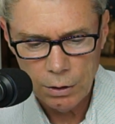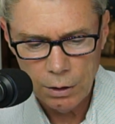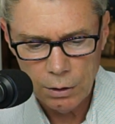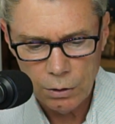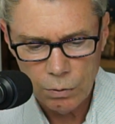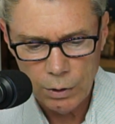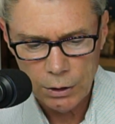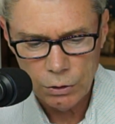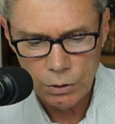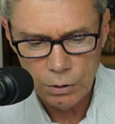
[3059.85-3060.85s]
in
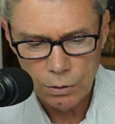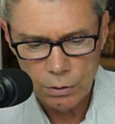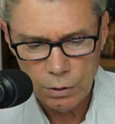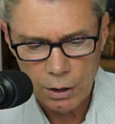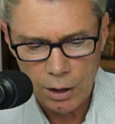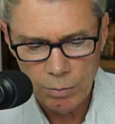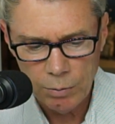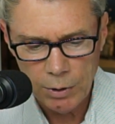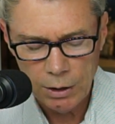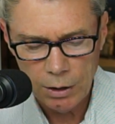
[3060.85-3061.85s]
question to
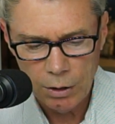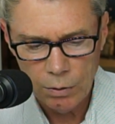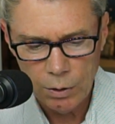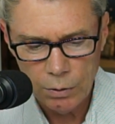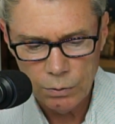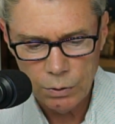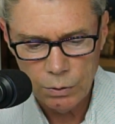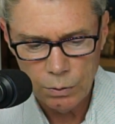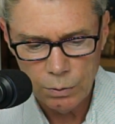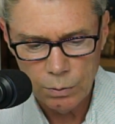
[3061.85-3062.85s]
complement the
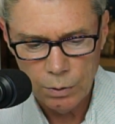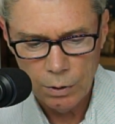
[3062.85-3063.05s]
002?